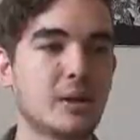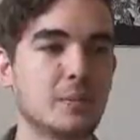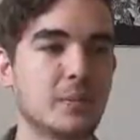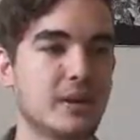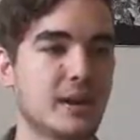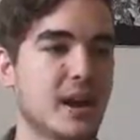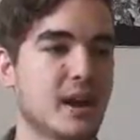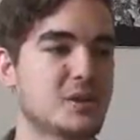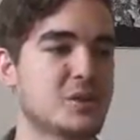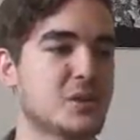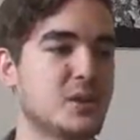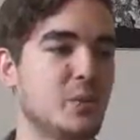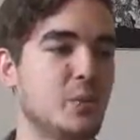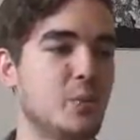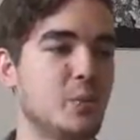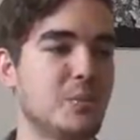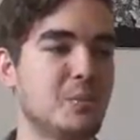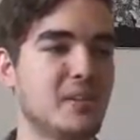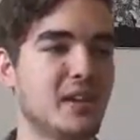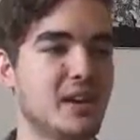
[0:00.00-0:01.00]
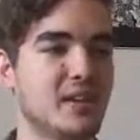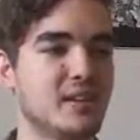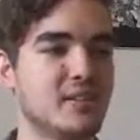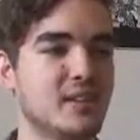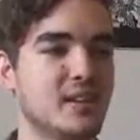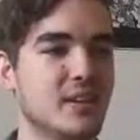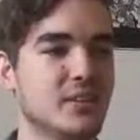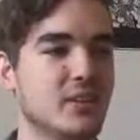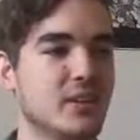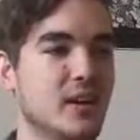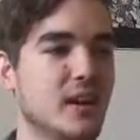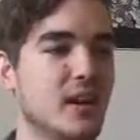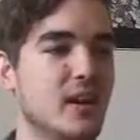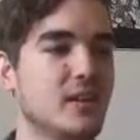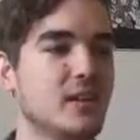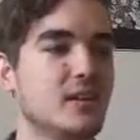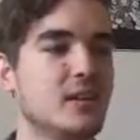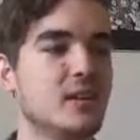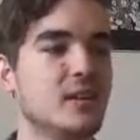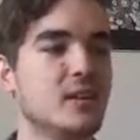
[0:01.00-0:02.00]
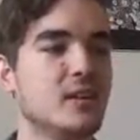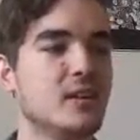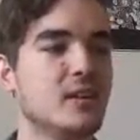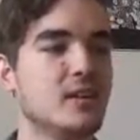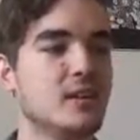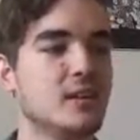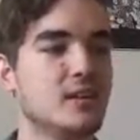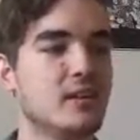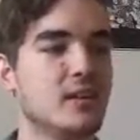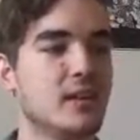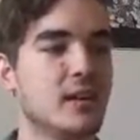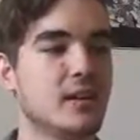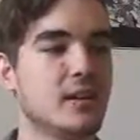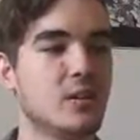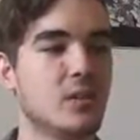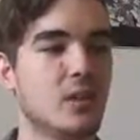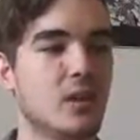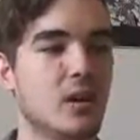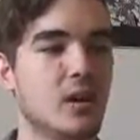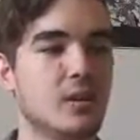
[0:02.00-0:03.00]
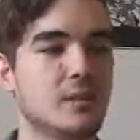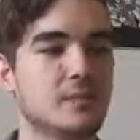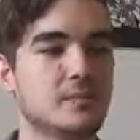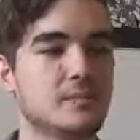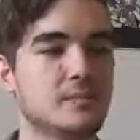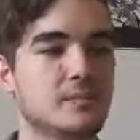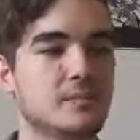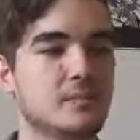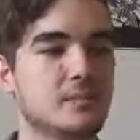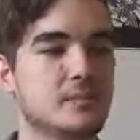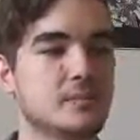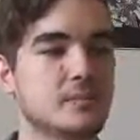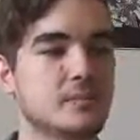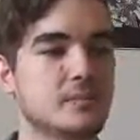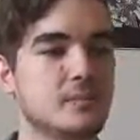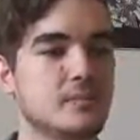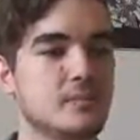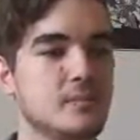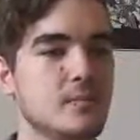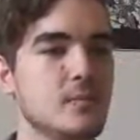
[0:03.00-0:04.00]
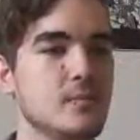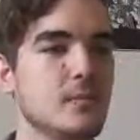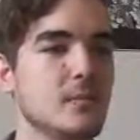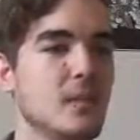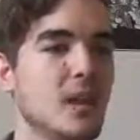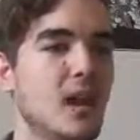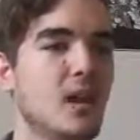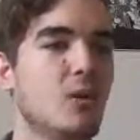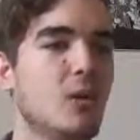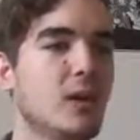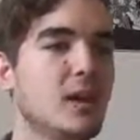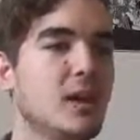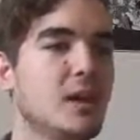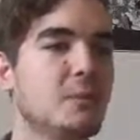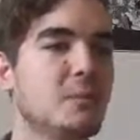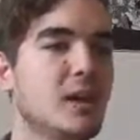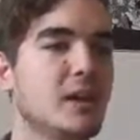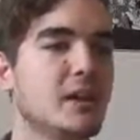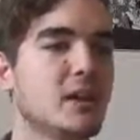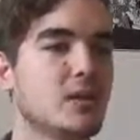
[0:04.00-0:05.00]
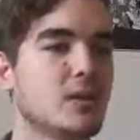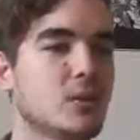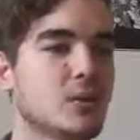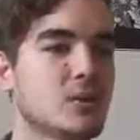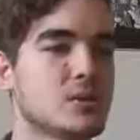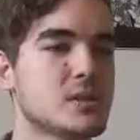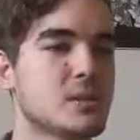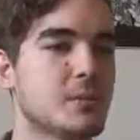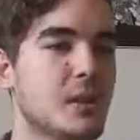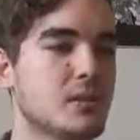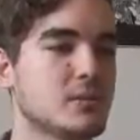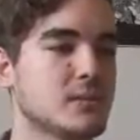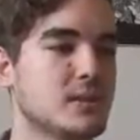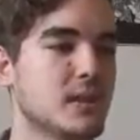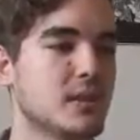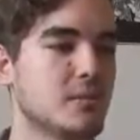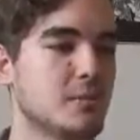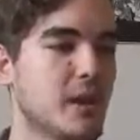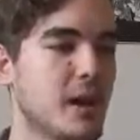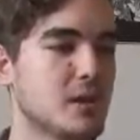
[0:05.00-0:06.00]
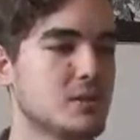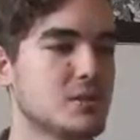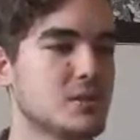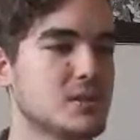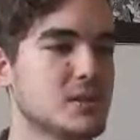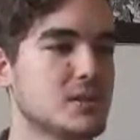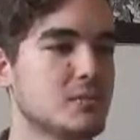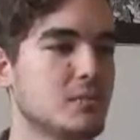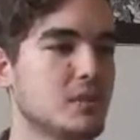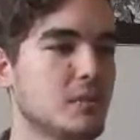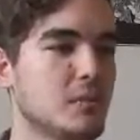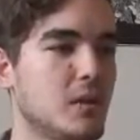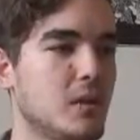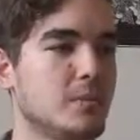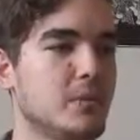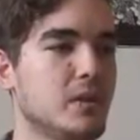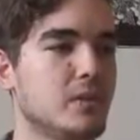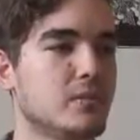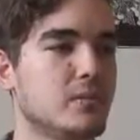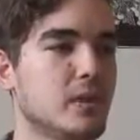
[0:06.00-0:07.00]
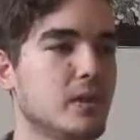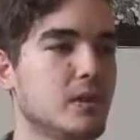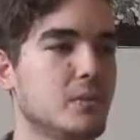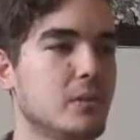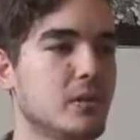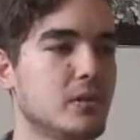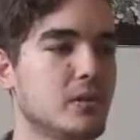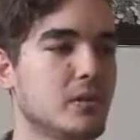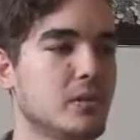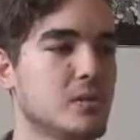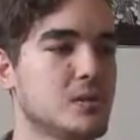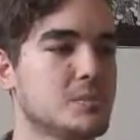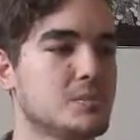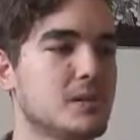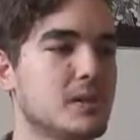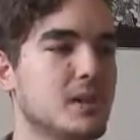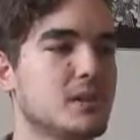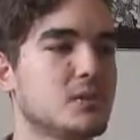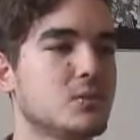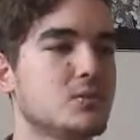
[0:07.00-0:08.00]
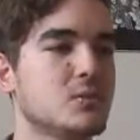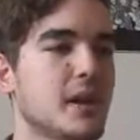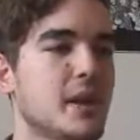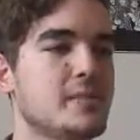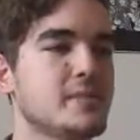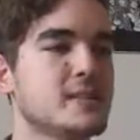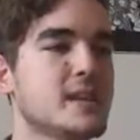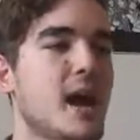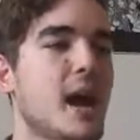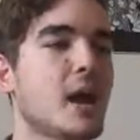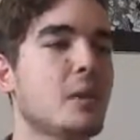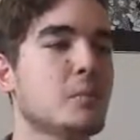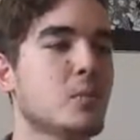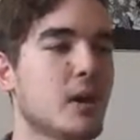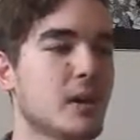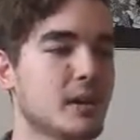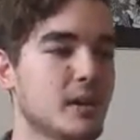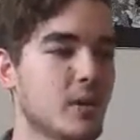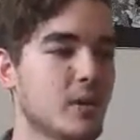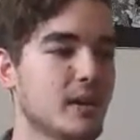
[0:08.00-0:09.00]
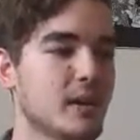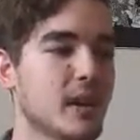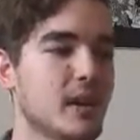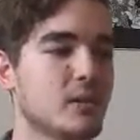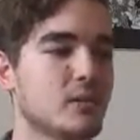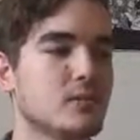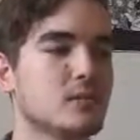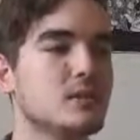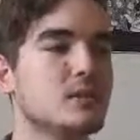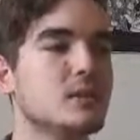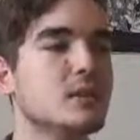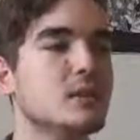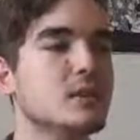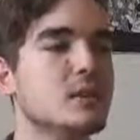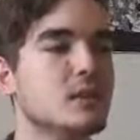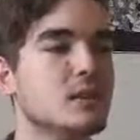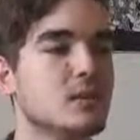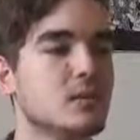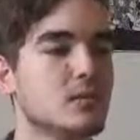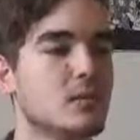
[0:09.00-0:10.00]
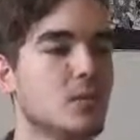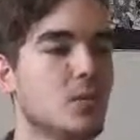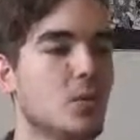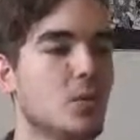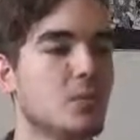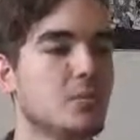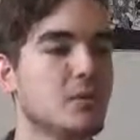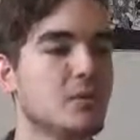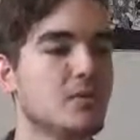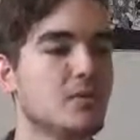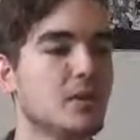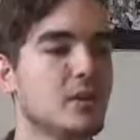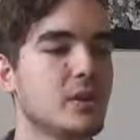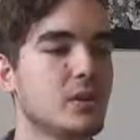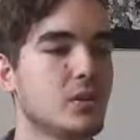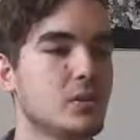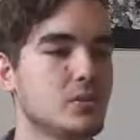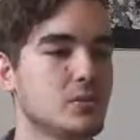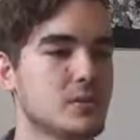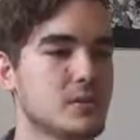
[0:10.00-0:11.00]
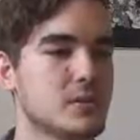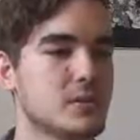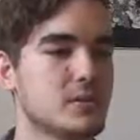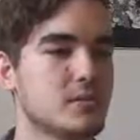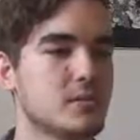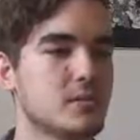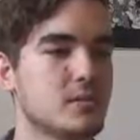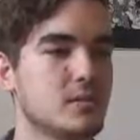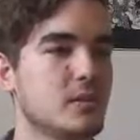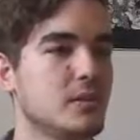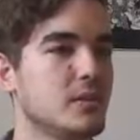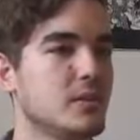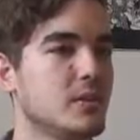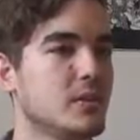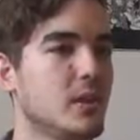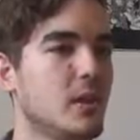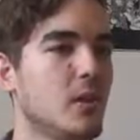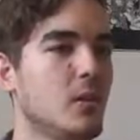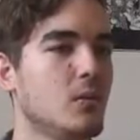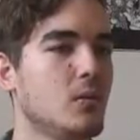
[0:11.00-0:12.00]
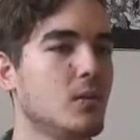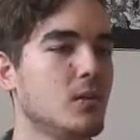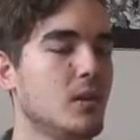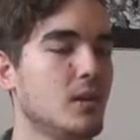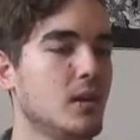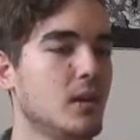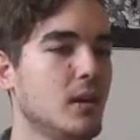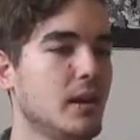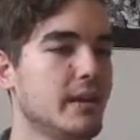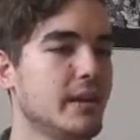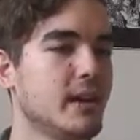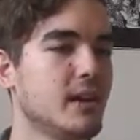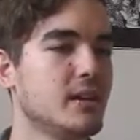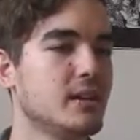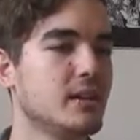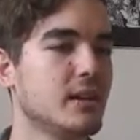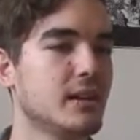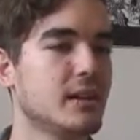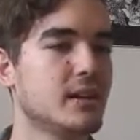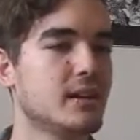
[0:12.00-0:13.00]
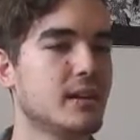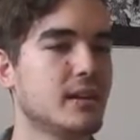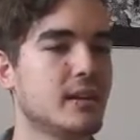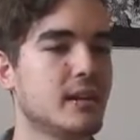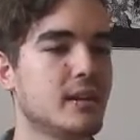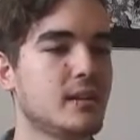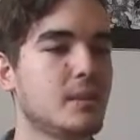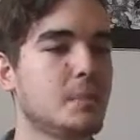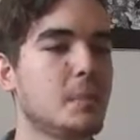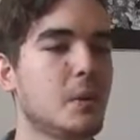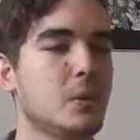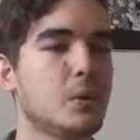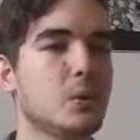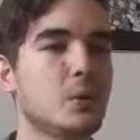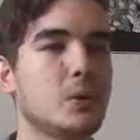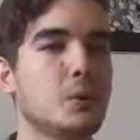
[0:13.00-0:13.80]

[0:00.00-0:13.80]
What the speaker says: a bit, actually, when we played it the other day. Anyway. Oh, I keep getting alerts about death matches. Somebody might be inviting me to those, but I don't have time right now. I gotta record my videos, you know? I gotta get it up on the